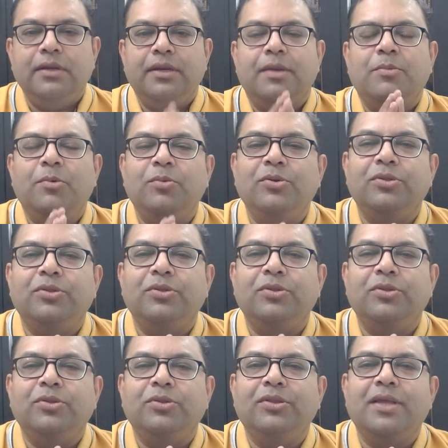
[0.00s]
Namo
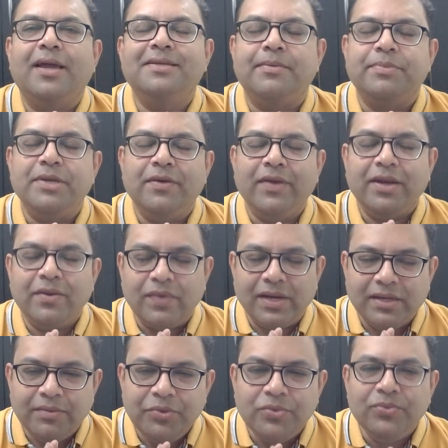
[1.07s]
Buddhaya, Abhinav and I
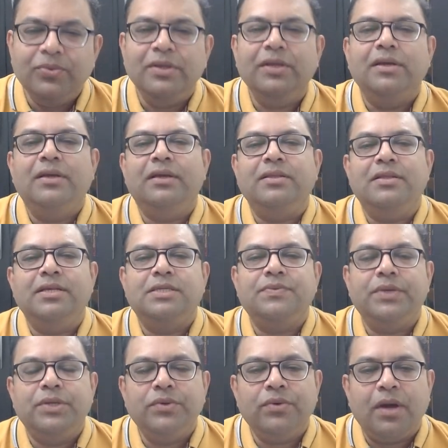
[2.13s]
welcome you. In this
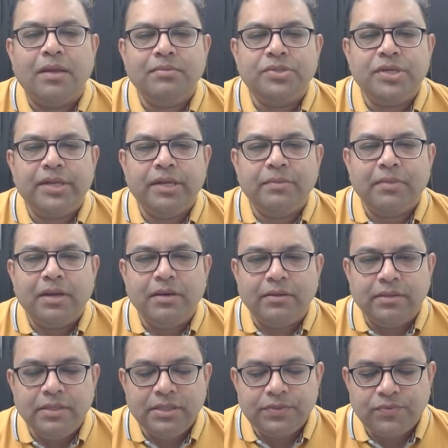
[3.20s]
video, I am sharing my
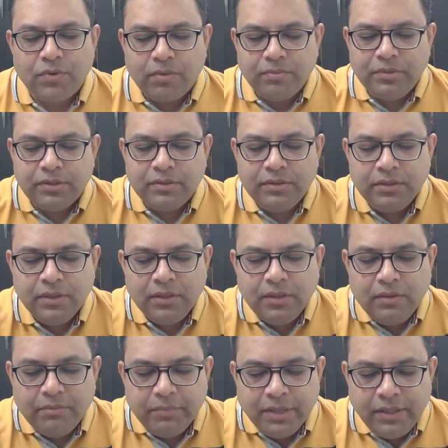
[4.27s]
learnings from the
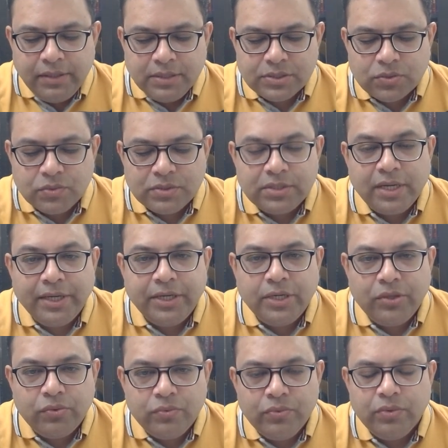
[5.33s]
Middle Discourse
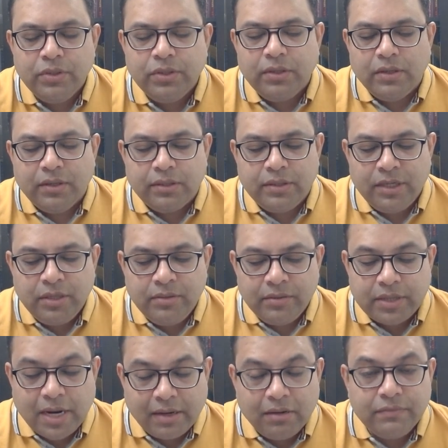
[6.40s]
82. A uh, name,
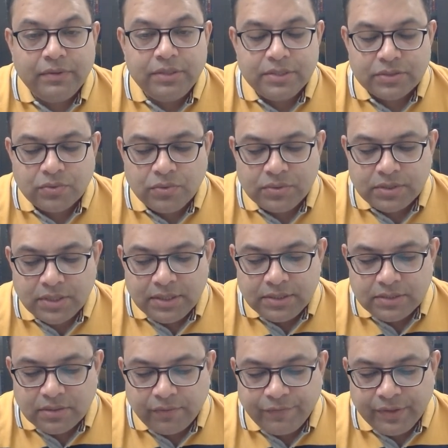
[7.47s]
title of the discourse
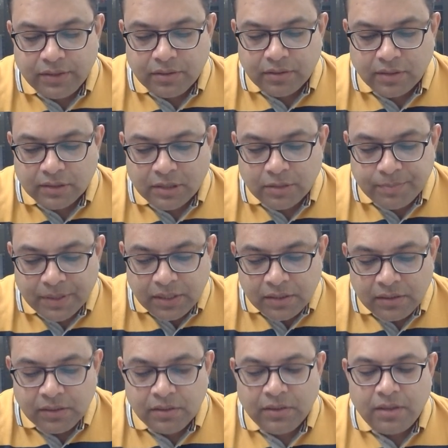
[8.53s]
is with
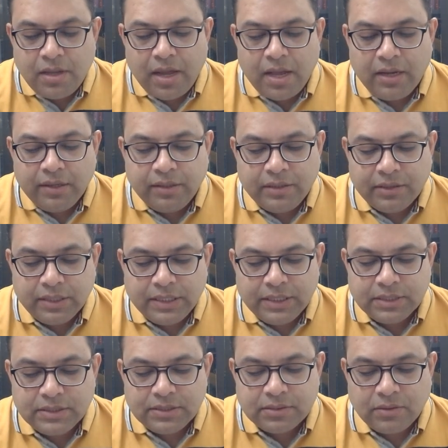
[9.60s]
Rathapala and it
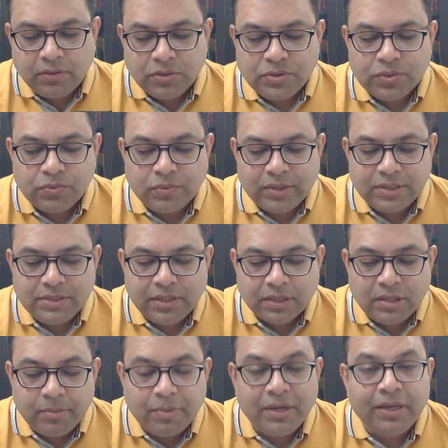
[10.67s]
is also known as
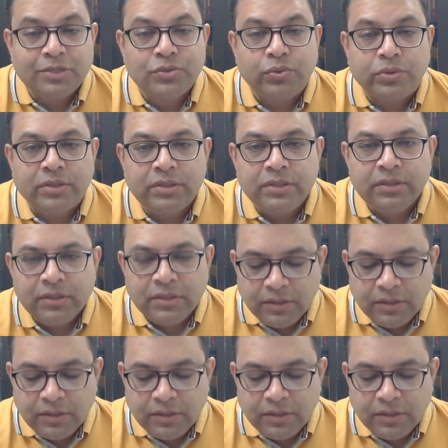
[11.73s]
Rathapala Sutta.